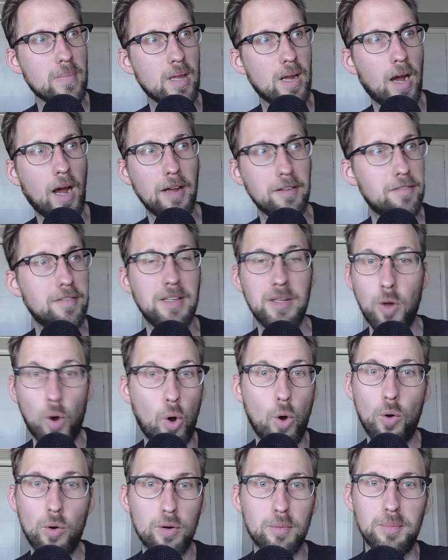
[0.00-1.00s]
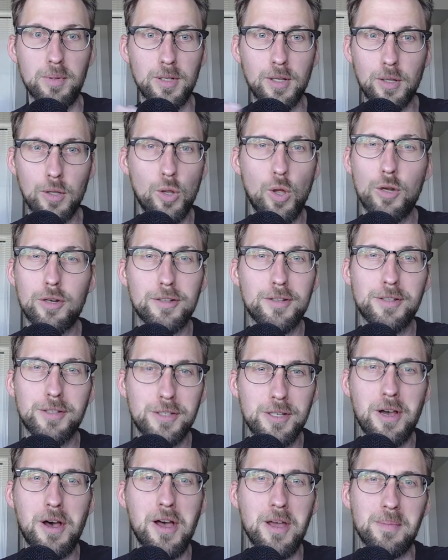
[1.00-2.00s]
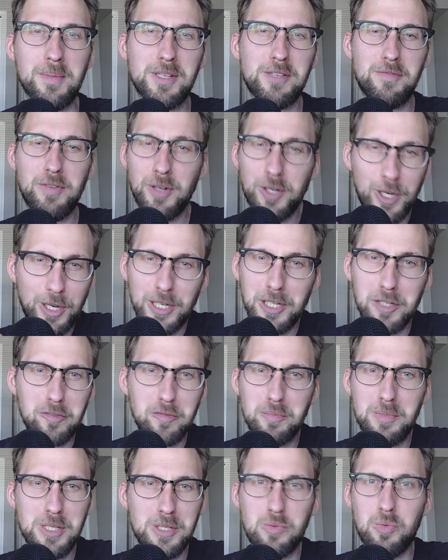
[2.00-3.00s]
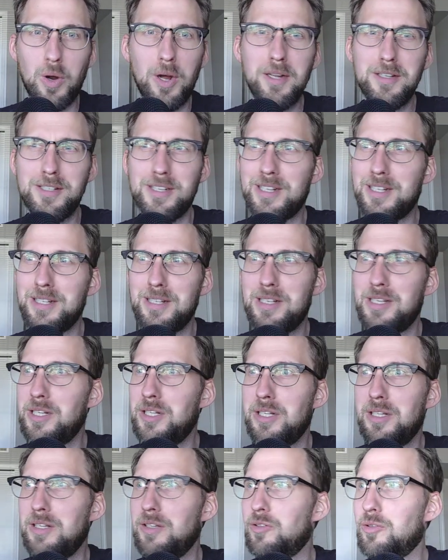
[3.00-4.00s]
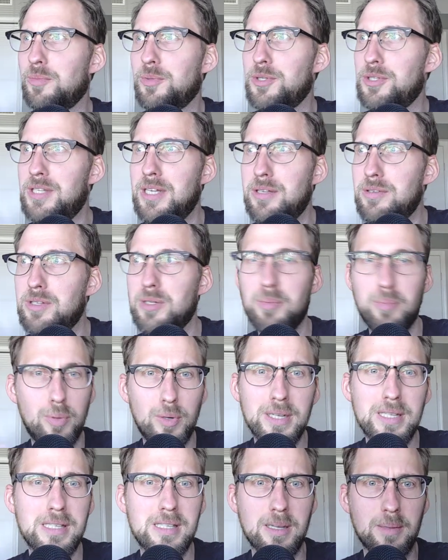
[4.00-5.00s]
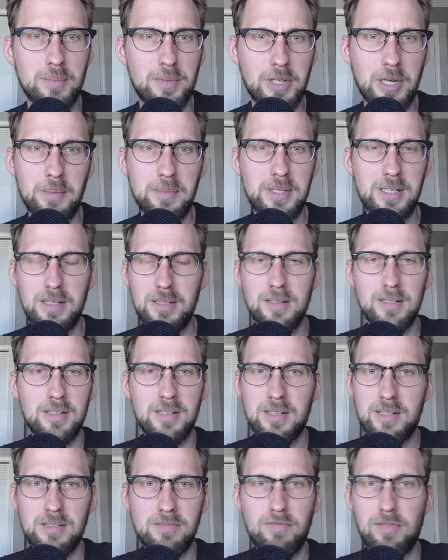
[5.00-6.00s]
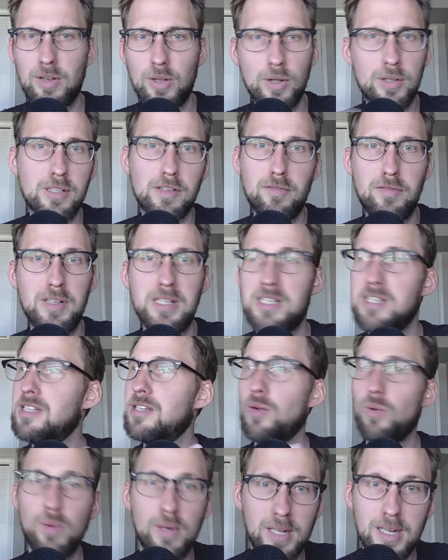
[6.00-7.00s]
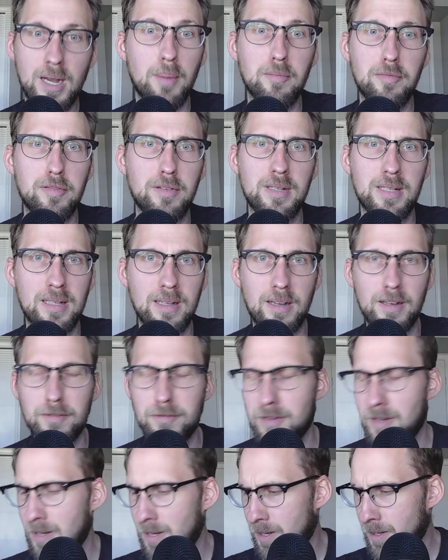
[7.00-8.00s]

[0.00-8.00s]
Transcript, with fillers: I think, horrible a lot of the time. It's very clear from his writing. He almost sounds depressed sometimes. His philosophy is his only comfort in life.